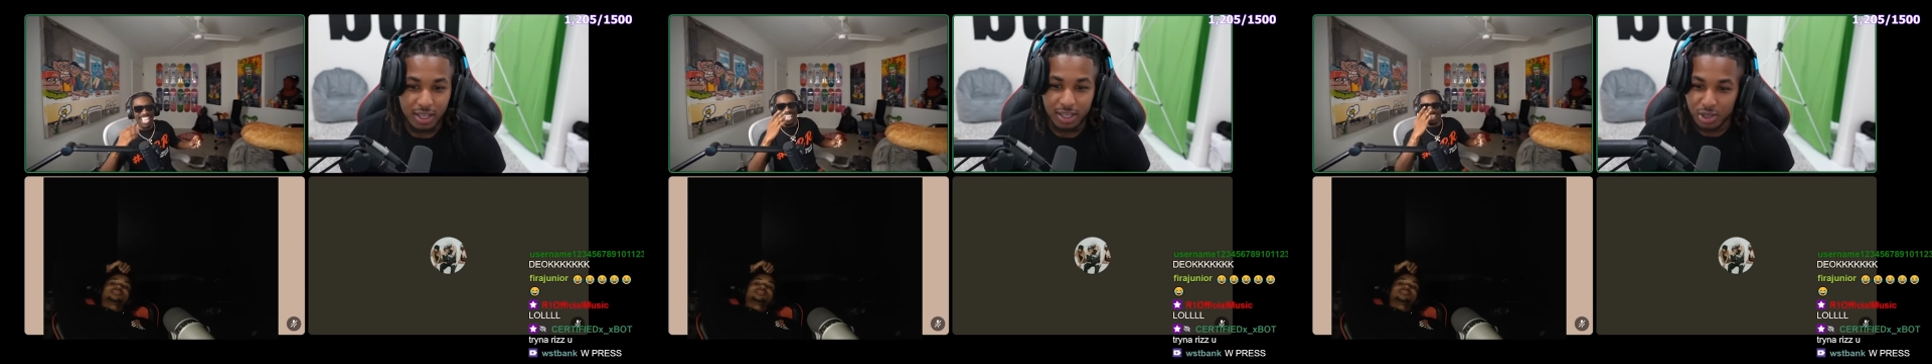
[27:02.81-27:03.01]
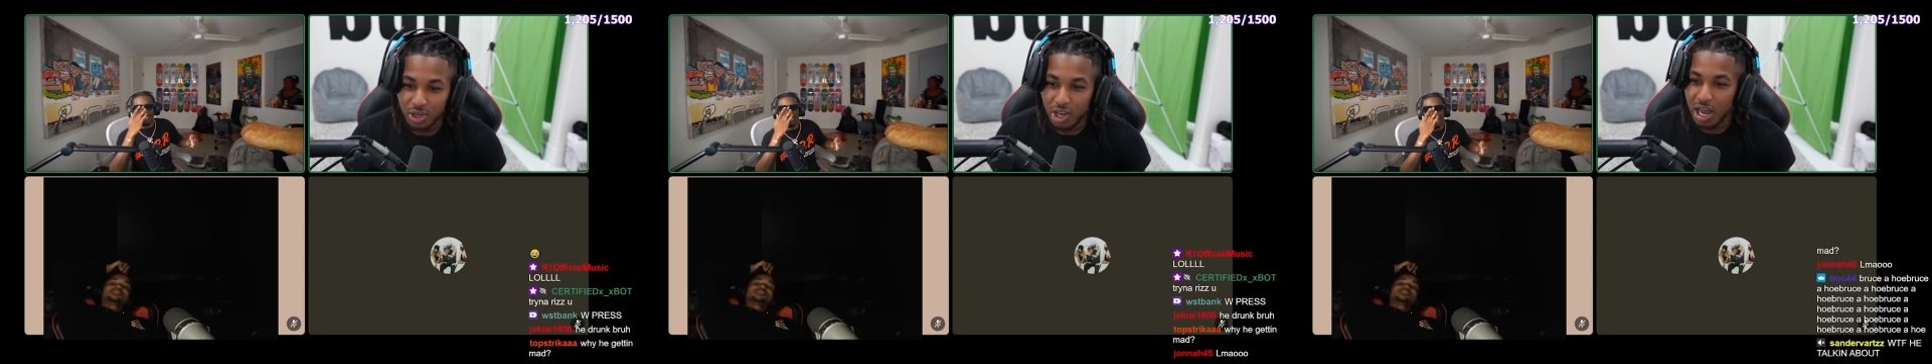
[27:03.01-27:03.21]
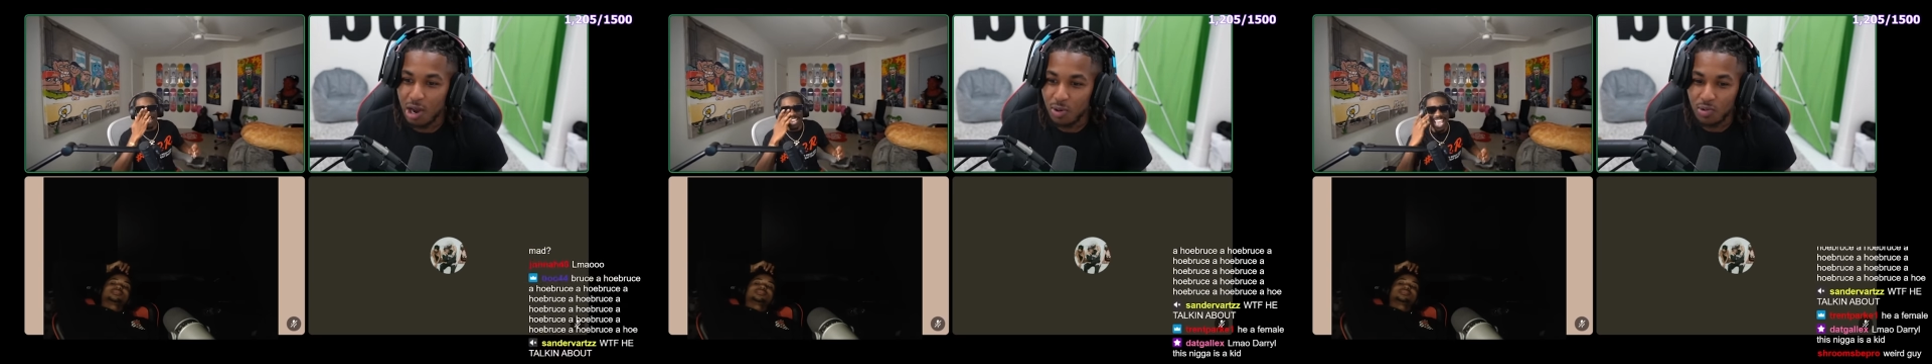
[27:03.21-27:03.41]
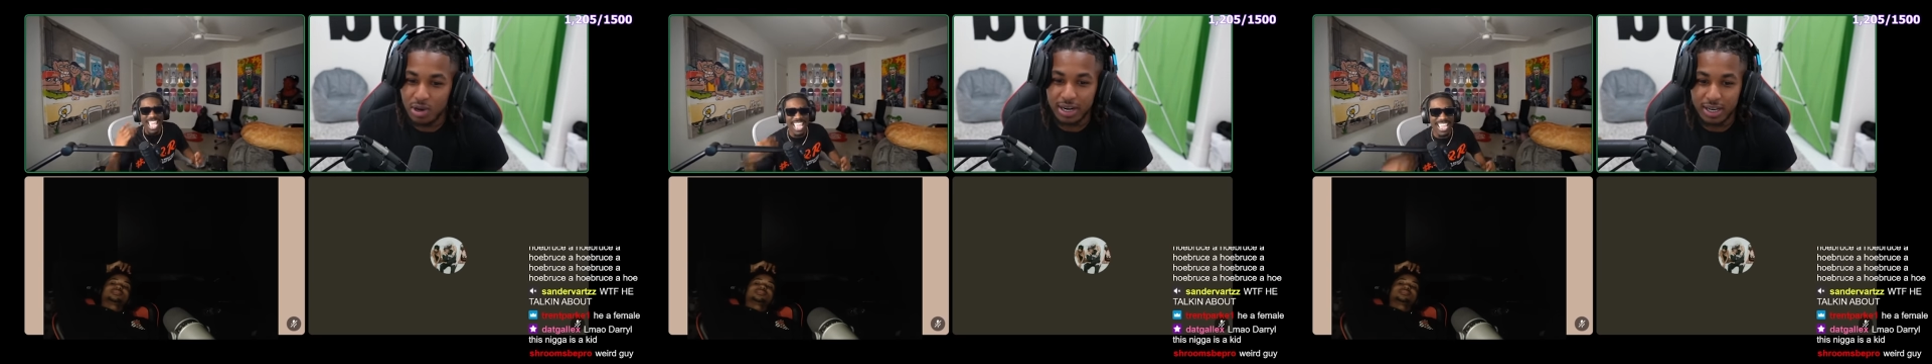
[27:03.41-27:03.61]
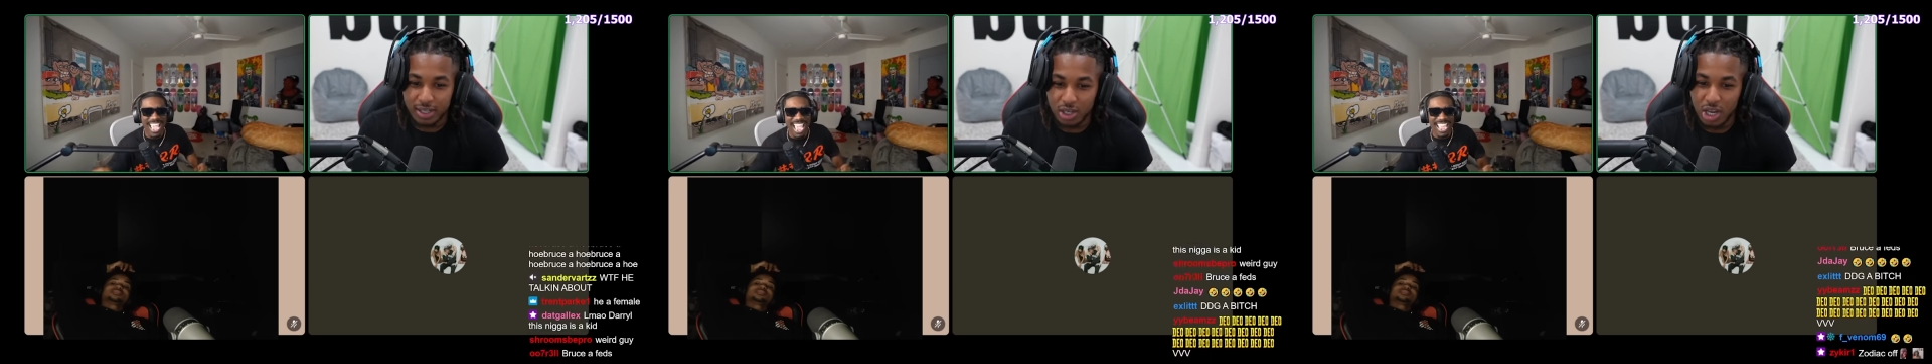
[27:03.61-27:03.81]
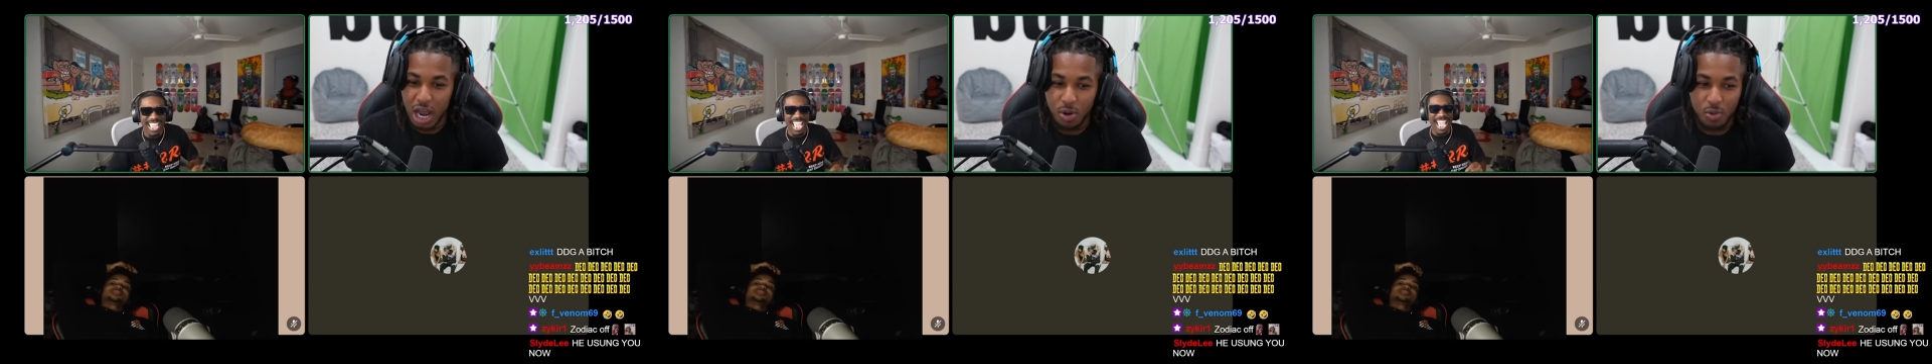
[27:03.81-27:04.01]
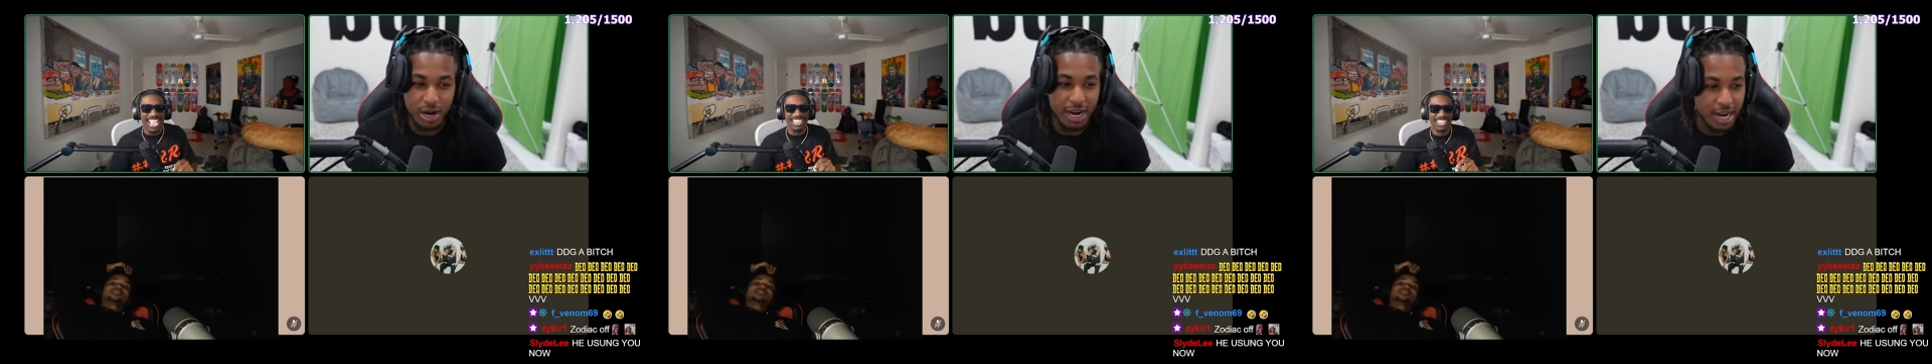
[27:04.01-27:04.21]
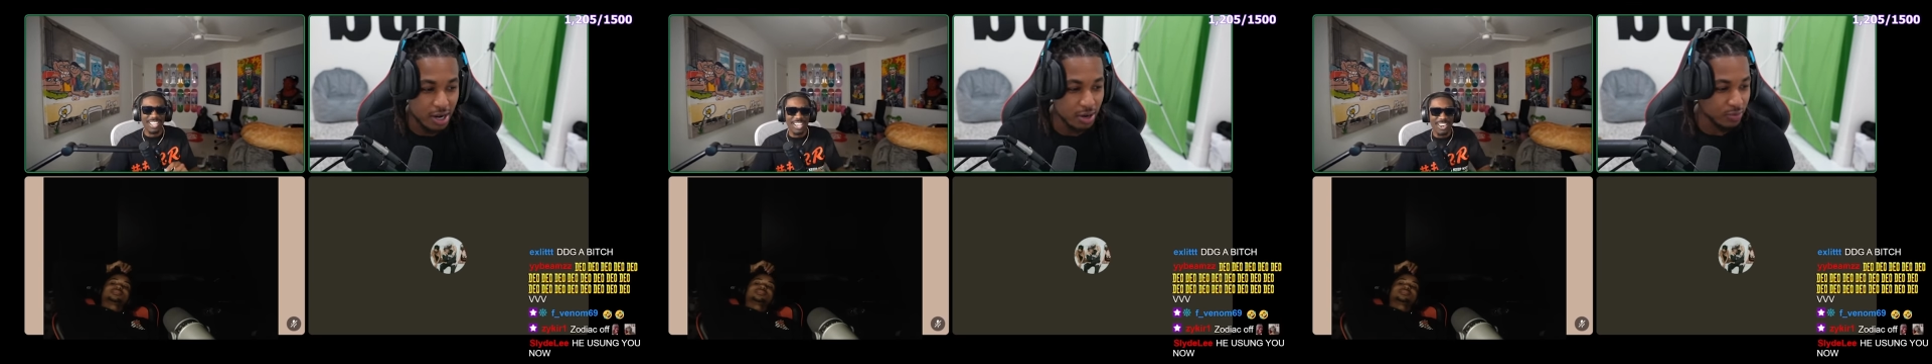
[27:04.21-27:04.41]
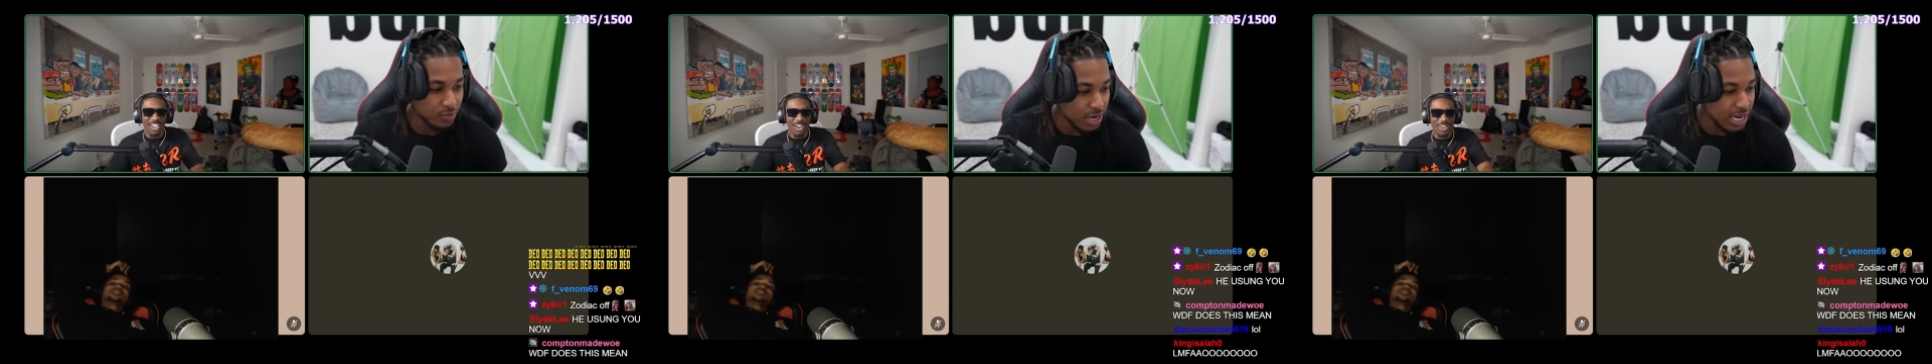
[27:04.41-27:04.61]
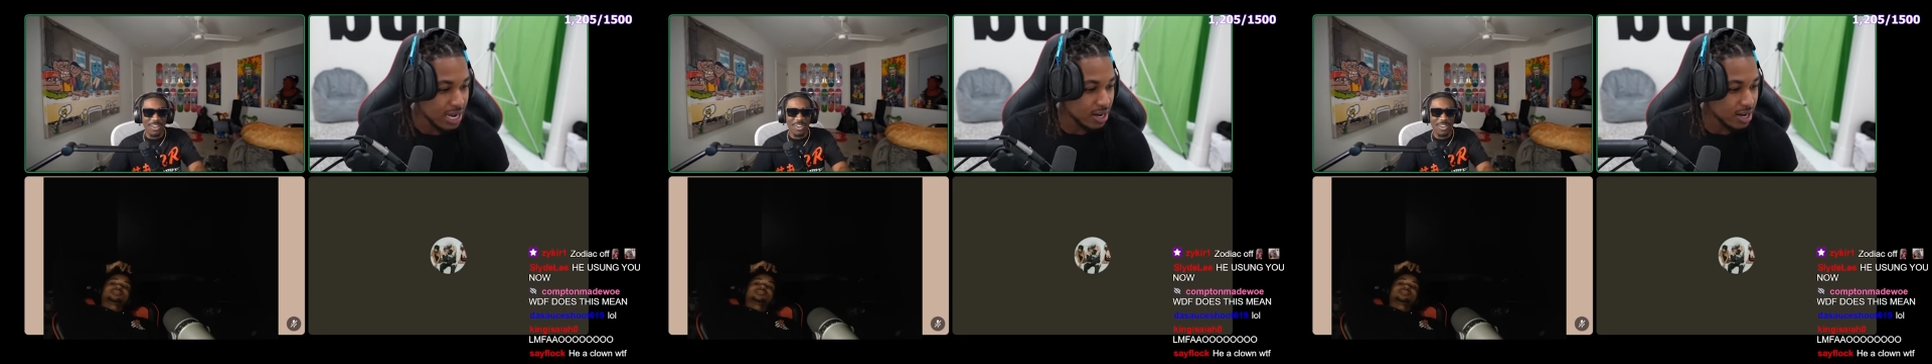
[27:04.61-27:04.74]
Do y'all wanna intervene